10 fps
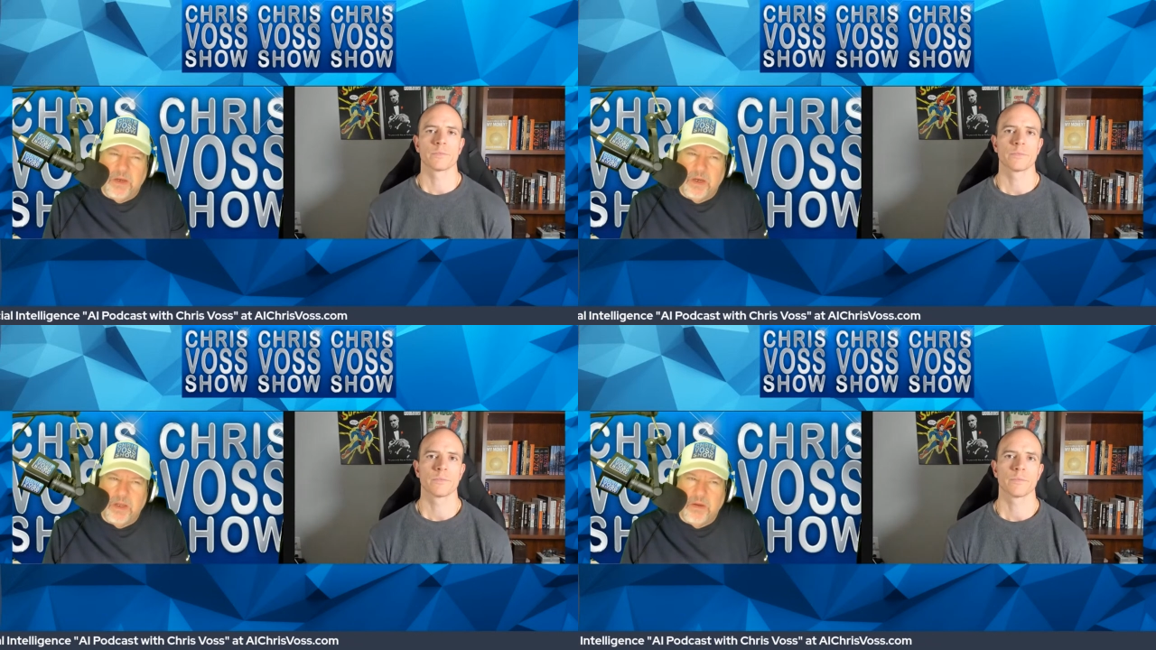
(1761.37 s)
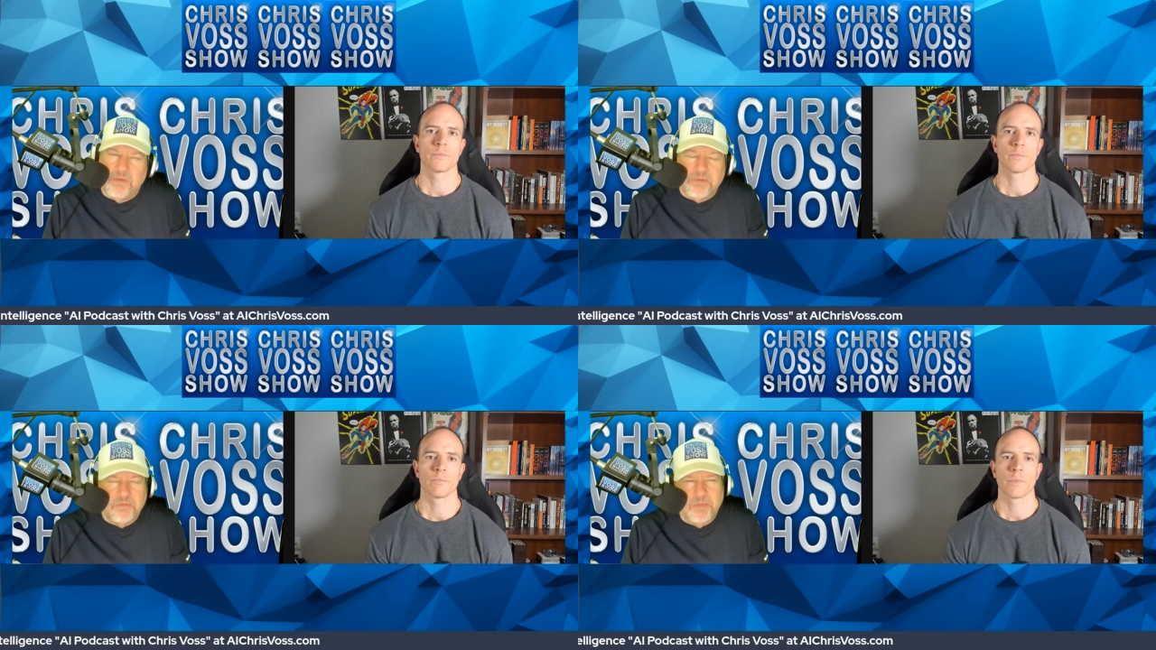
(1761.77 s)
Speaker 1: uh,
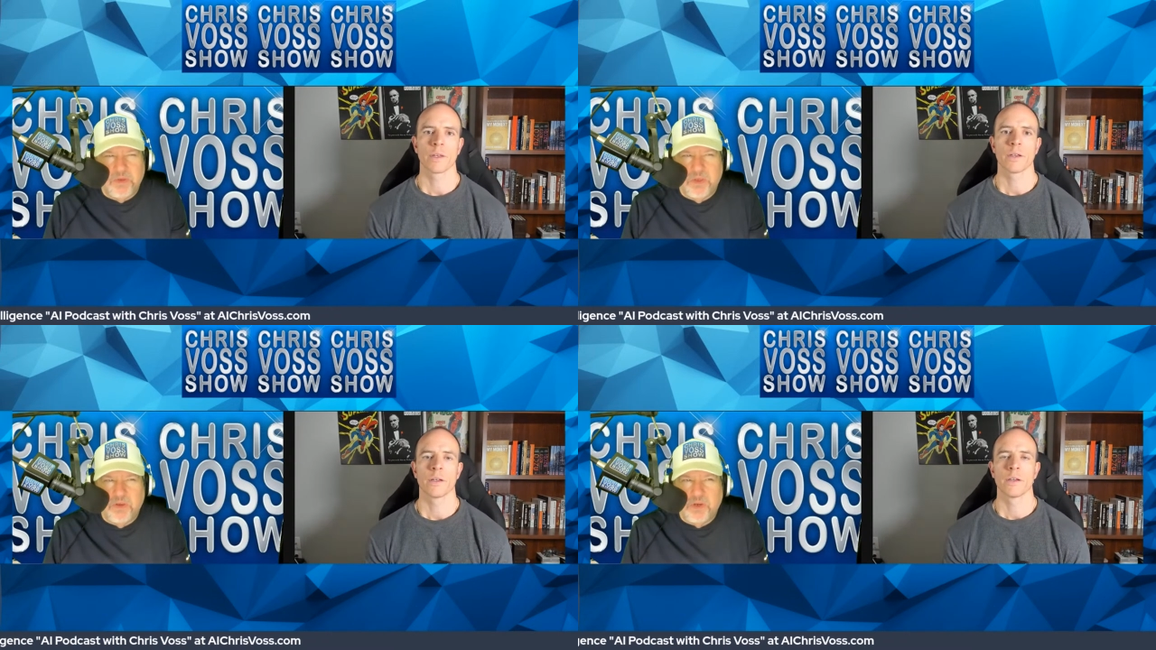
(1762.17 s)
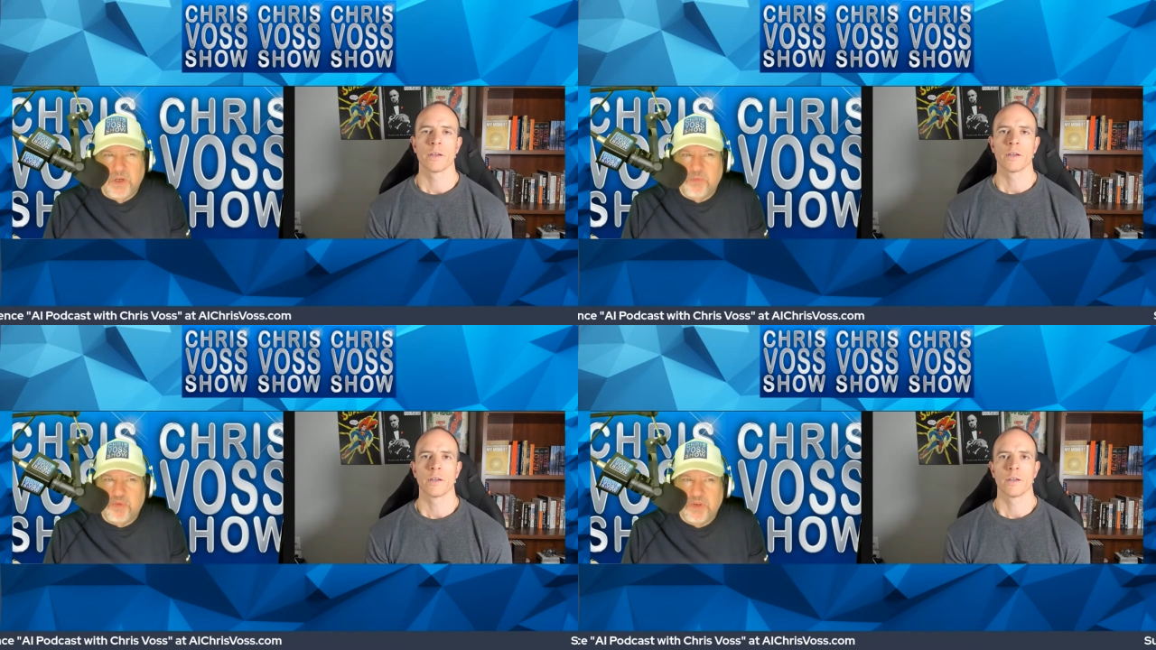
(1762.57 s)
can you
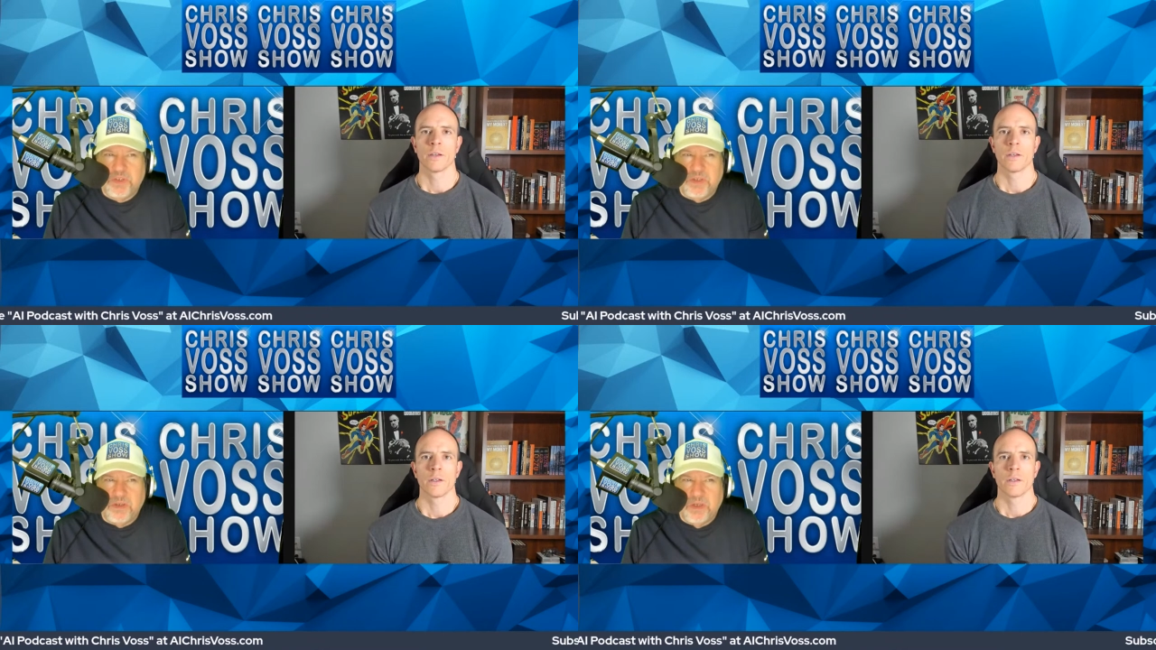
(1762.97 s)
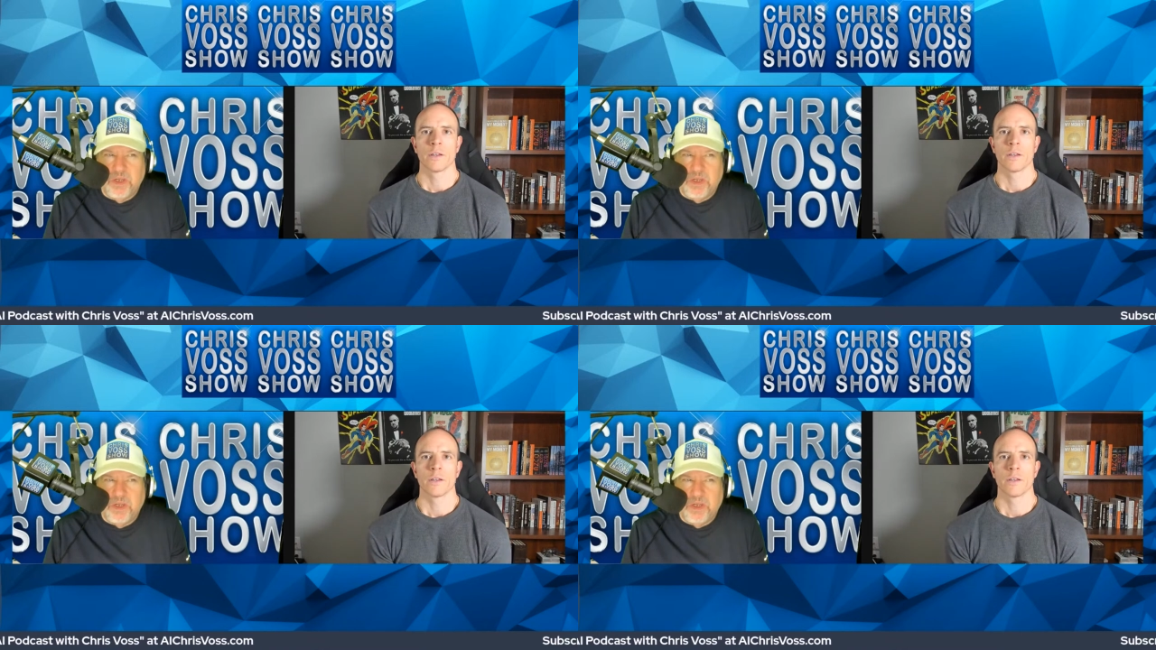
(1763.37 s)
call it printed?